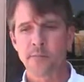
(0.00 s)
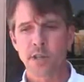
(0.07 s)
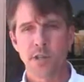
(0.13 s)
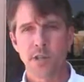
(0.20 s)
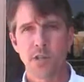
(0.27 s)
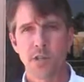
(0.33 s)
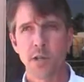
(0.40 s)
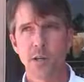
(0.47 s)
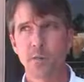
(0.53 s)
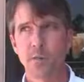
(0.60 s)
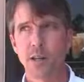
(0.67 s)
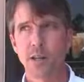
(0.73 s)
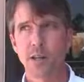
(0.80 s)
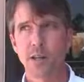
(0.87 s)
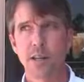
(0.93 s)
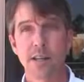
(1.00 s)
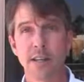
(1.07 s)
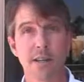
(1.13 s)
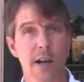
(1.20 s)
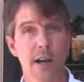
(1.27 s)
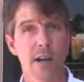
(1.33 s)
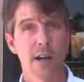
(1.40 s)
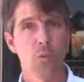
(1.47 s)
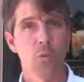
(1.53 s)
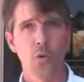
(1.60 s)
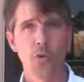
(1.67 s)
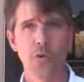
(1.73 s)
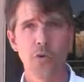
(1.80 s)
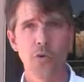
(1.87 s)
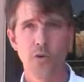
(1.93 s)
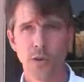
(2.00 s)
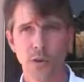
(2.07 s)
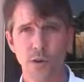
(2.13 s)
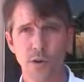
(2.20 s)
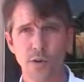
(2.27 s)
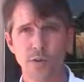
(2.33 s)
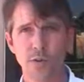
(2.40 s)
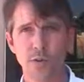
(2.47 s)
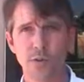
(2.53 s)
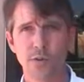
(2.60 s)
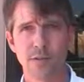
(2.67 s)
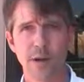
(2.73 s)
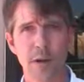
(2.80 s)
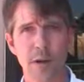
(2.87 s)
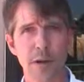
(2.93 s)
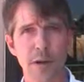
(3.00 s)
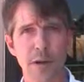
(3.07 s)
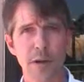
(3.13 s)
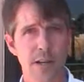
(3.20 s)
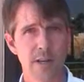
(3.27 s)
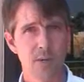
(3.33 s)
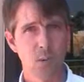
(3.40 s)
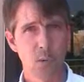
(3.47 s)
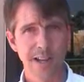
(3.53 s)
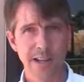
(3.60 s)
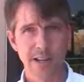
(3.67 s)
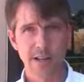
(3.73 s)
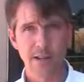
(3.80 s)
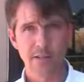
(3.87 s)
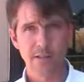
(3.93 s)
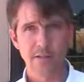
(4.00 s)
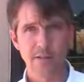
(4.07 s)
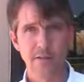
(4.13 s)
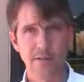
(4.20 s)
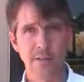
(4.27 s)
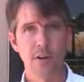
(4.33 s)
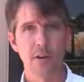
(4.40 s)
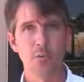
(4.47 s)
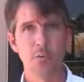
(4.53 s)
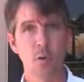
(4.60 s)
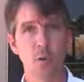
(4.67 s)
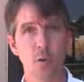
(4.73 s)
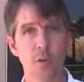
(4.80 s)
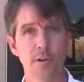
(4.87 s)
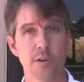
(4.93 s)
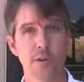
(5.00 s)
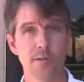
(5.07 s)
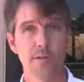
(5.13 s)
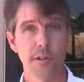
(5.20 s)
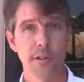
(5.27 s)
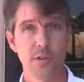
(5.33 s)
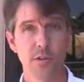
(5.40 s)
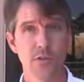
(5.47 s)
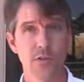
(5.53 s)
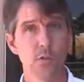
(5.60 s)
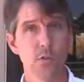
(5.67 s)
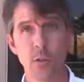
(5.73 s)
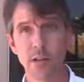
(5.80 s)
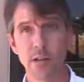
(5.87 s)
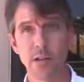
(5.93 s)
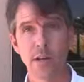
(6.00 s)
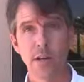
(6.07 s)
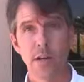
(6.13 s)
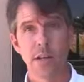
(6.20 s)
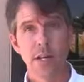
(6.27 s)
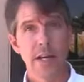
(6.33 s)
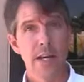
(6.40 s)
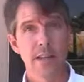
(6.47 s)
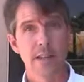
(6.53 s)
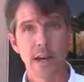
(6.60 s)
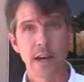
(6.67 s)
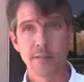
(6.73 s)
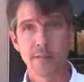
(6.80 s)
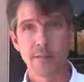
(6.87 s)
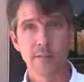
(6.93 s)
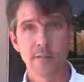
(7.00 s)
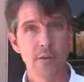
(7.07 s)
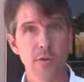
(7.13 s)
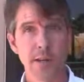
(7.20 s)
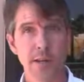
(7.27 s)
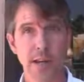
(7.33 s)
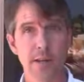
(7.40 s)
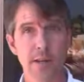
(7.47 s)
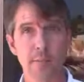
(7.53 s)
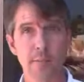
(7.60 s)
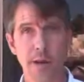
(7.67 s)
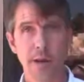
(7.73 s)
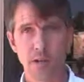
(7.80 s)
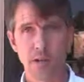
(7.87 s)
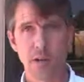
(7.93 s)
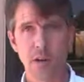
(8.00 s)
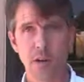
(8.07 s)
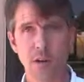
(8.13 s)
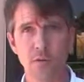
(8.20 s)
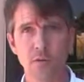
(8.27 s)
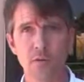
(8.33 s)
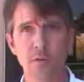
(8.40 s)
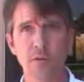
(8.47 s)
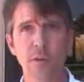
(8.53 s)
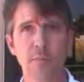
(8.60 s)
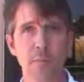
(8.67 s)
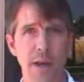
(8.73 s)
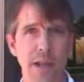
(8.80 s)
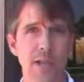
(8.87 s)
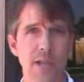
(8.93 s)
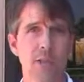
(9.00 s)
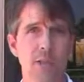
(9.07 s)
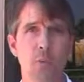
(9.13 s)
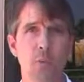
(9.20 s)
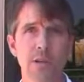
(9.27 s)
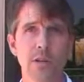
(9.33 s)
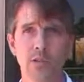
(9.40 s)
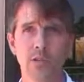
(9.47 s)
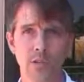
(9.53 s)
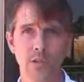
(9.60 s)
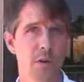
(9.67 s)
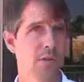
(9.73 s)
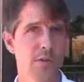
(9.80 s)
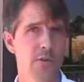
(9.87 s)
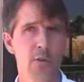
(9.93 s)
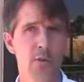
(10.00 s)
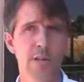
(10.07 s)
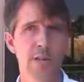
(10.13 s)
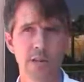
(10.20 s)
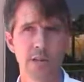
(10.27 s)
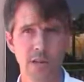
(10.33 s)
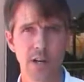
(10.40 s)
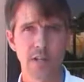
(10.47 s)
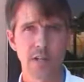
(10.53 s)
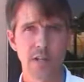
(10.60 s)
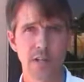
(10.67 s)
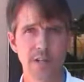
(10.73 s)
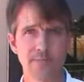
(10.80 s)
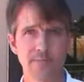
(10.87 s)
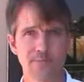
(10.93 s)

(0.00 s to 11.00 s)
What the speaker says: It seems that the entire world knows that America is weak and that our border defenses are weak, and that if you can get into Mexico, you can pay someone to smuggle you into this country.